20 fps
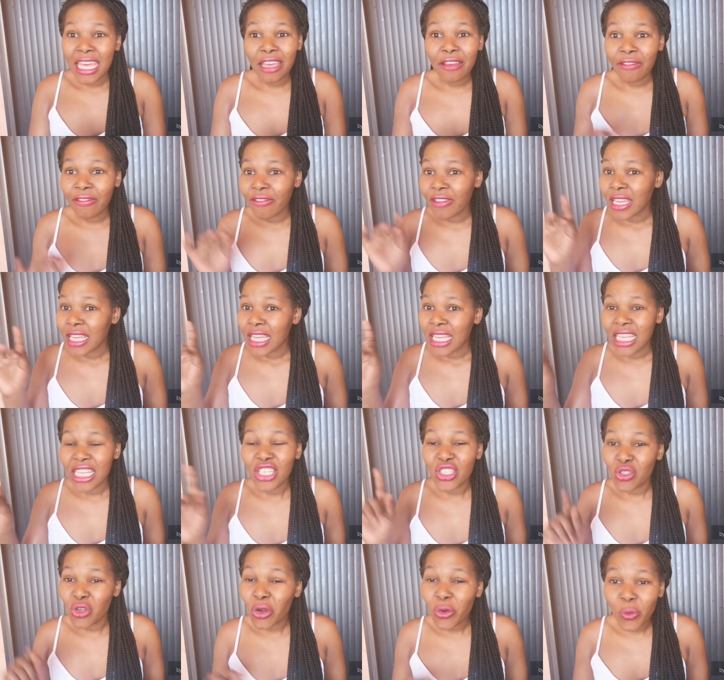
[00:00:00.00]
if
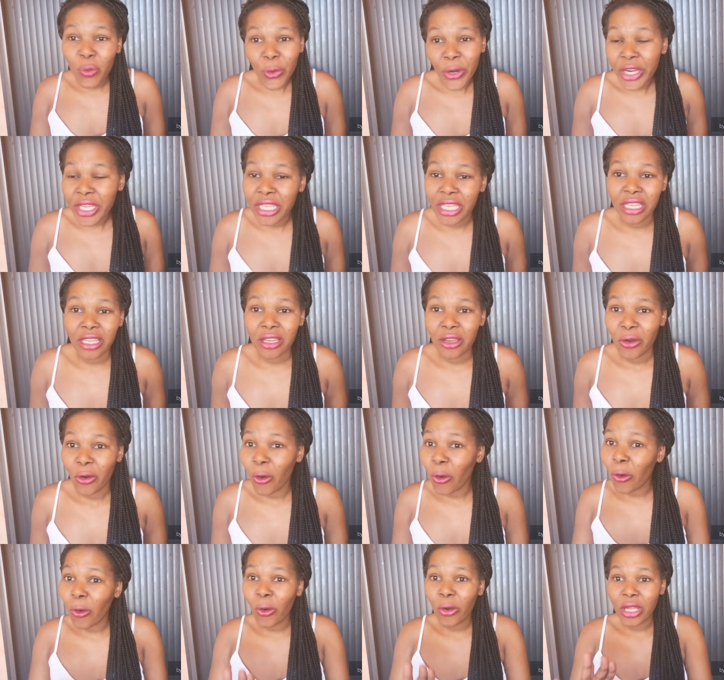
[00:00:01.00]
he's not working
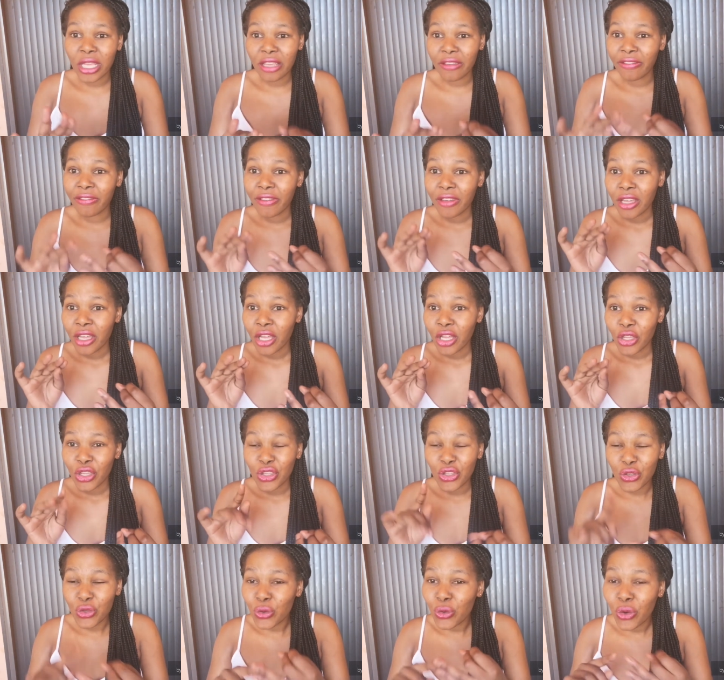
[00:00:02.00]
or if
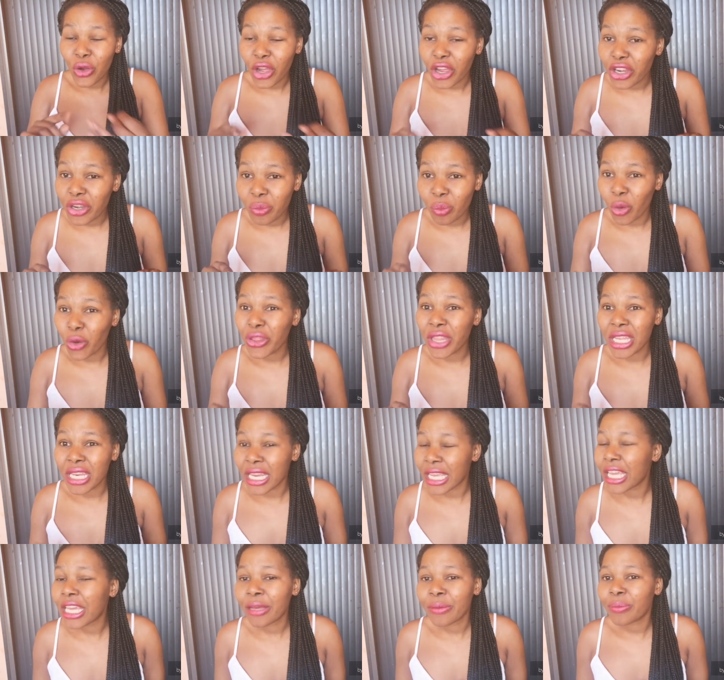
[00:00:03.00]
you earn more
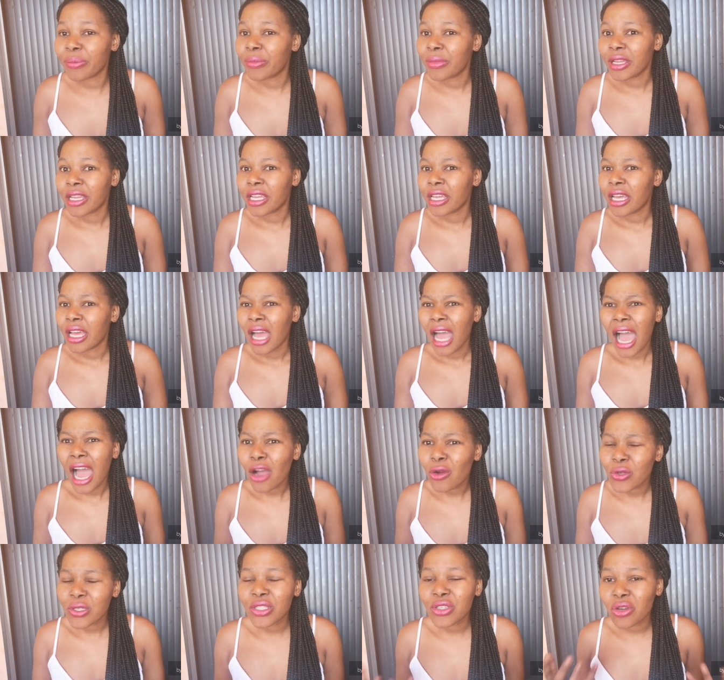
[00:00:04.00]
than him,
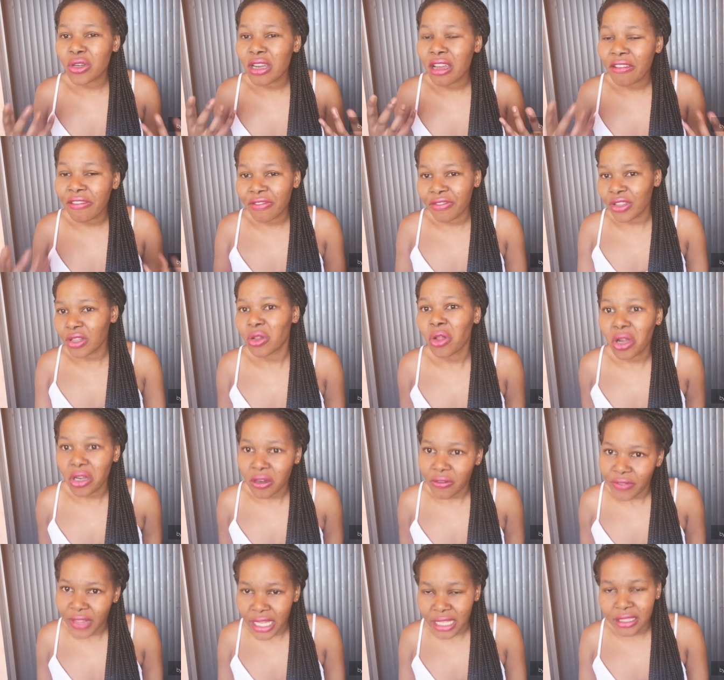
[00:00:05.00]
how is he gonna feel
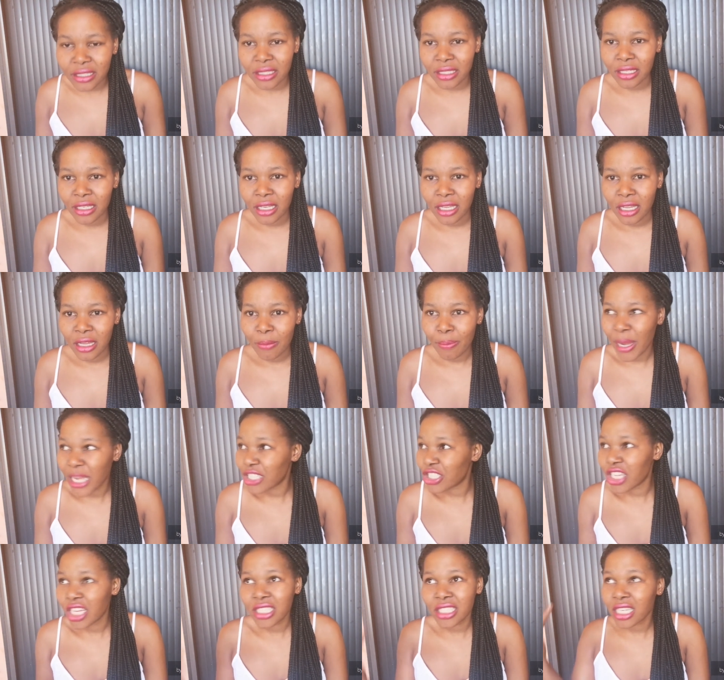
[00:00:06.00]
all of that?
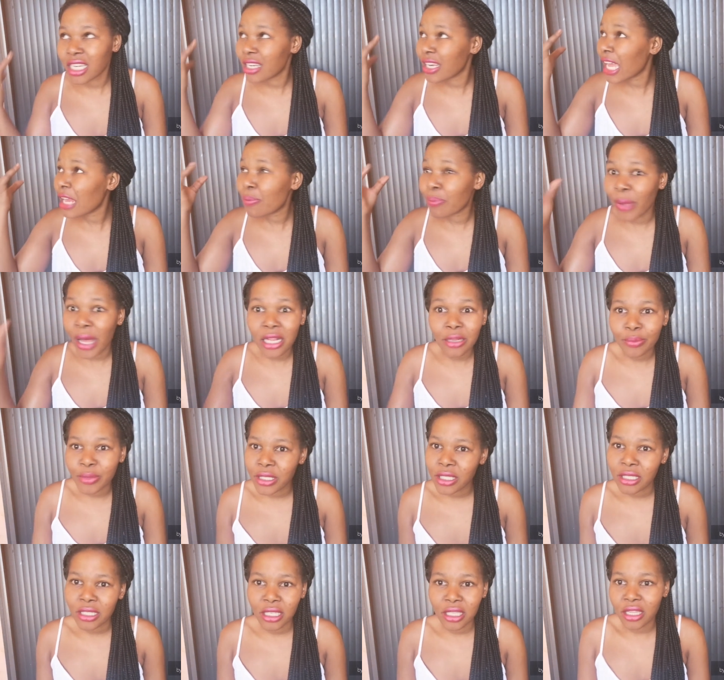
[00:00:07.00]
By changing light
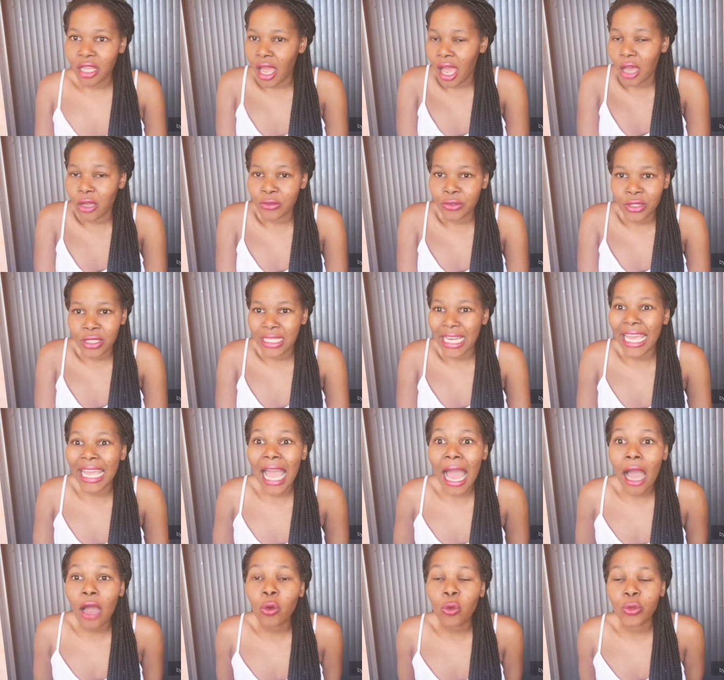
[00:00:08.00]
bulbs in the house, like
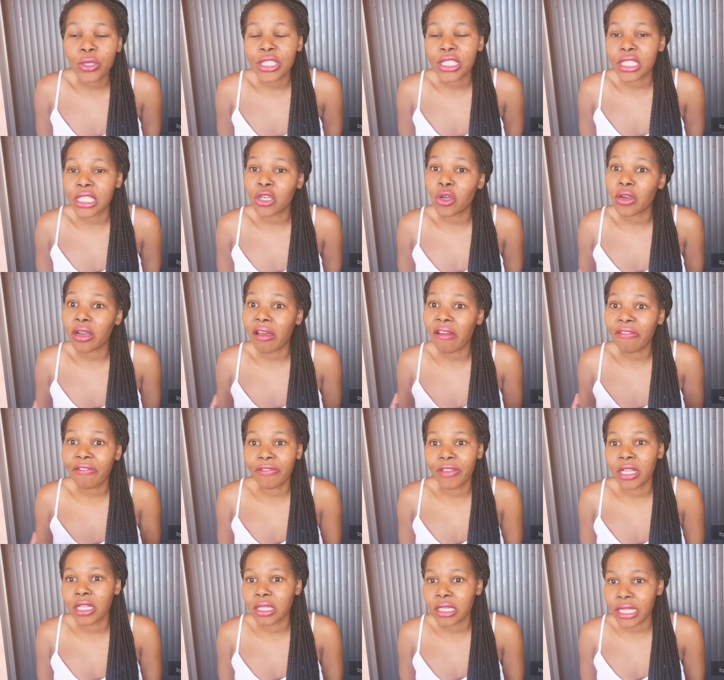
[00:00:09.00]
how is he gonna
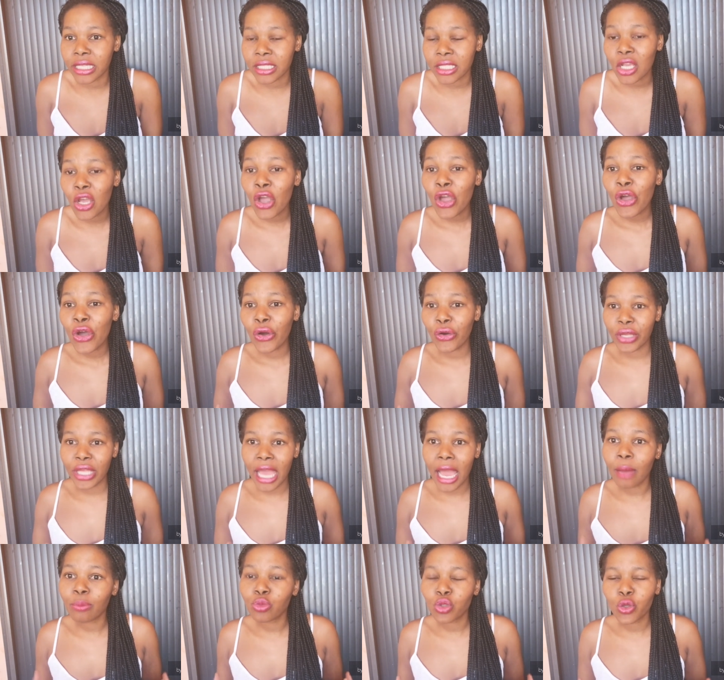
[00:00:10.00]
feel that,
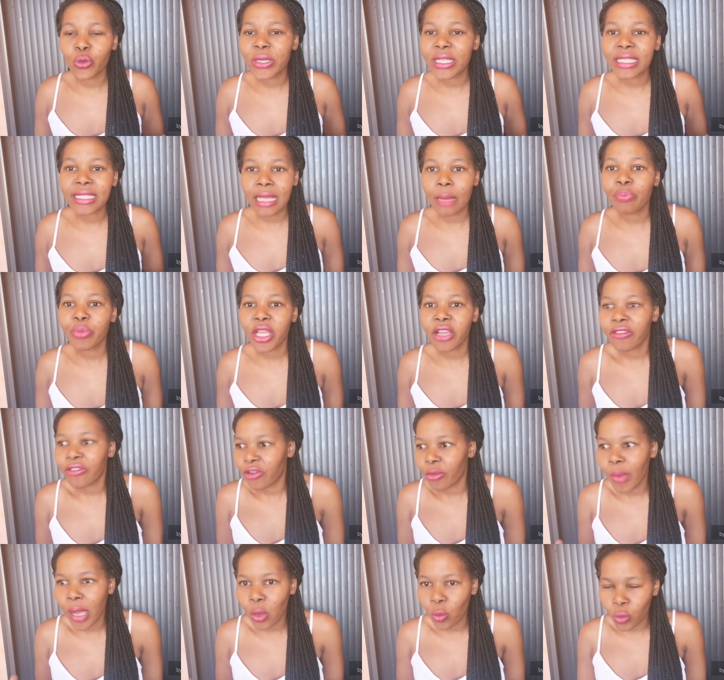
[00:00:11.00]
okay, I'm doing something
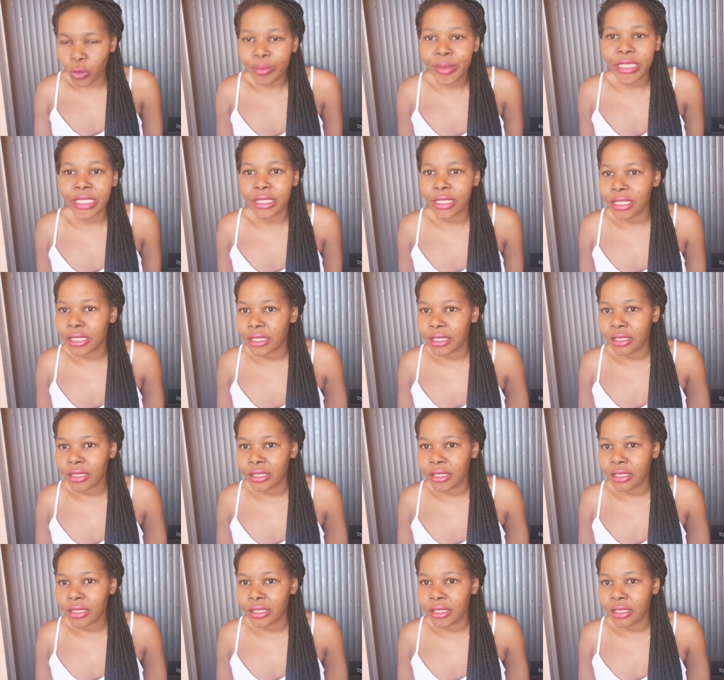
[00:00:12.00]
for my woman?